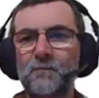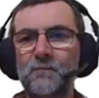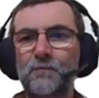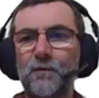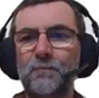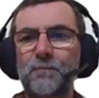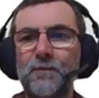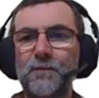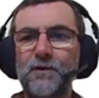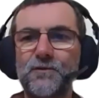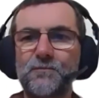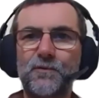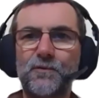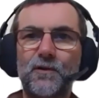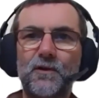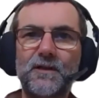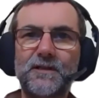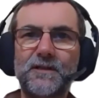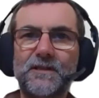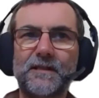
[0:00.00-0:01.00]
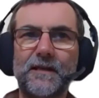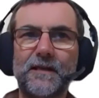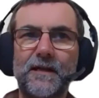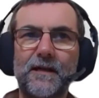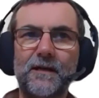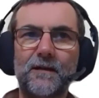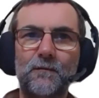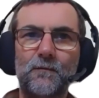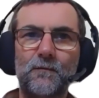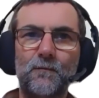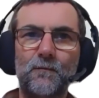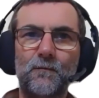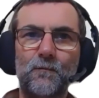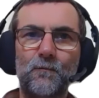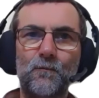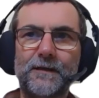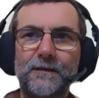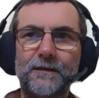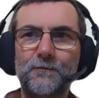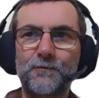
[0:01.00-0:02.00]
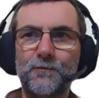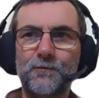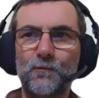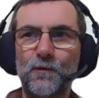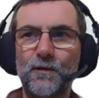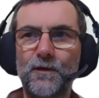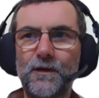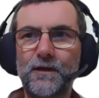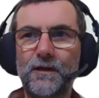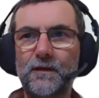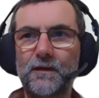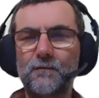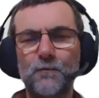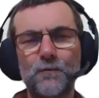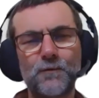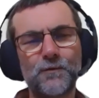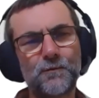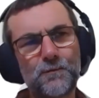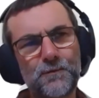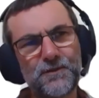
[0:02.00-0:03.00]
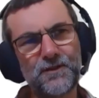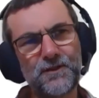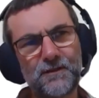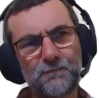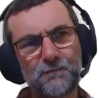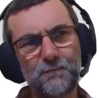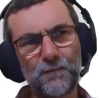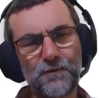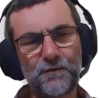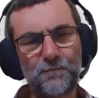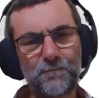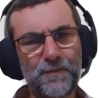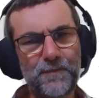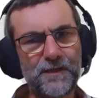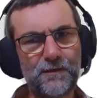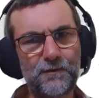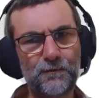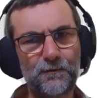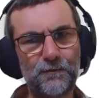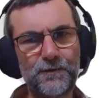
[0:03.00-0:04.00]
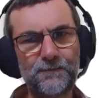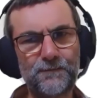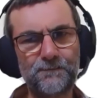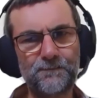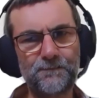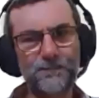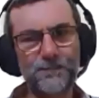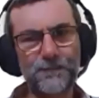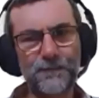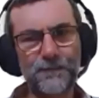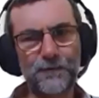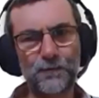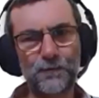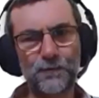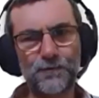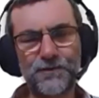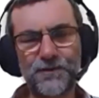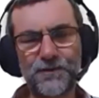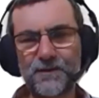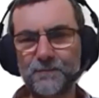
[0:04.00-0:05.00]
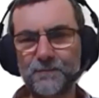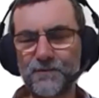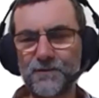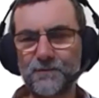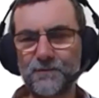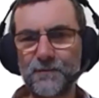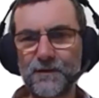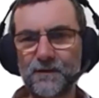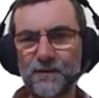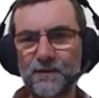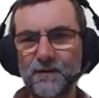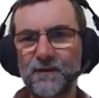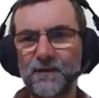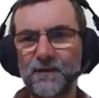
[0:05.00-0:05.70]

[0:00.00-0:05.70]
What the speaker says: but because prior to that, when he was working, was he one of the Bitcoin core team or something?